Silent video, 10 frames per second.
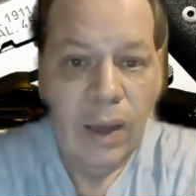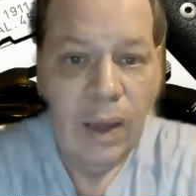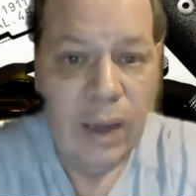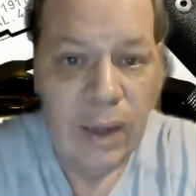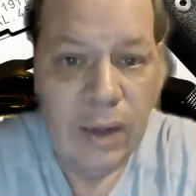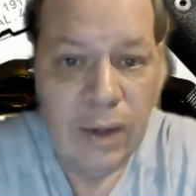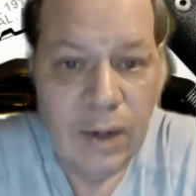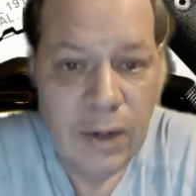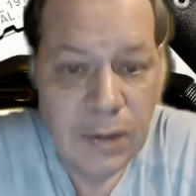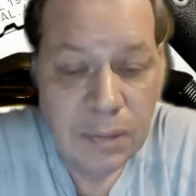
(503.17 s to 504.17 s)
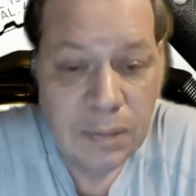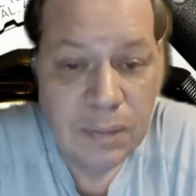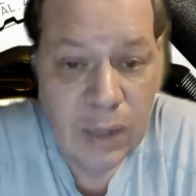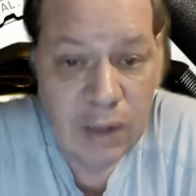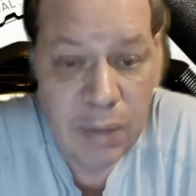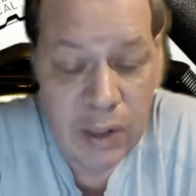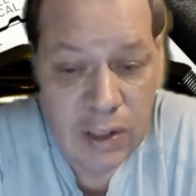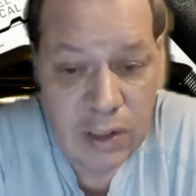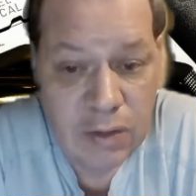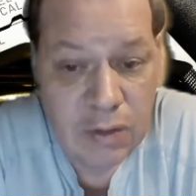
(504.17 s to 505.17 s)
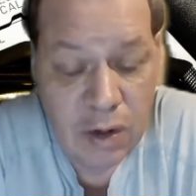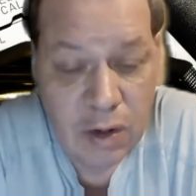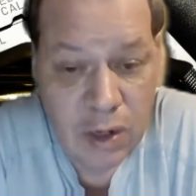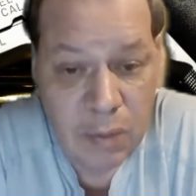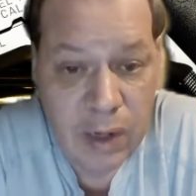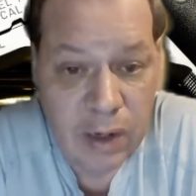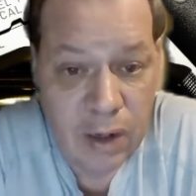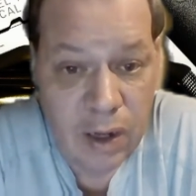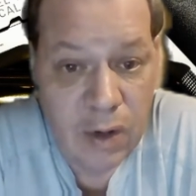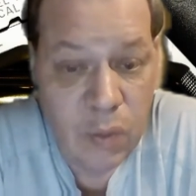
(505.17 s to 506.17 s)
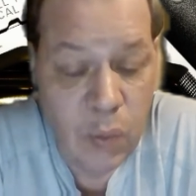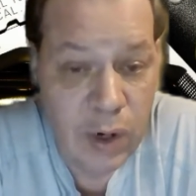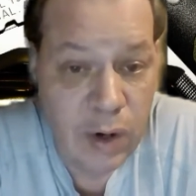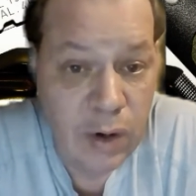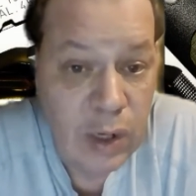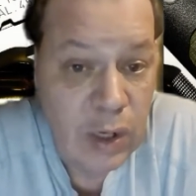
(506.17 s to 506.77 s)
And they basically are trying to make it a law where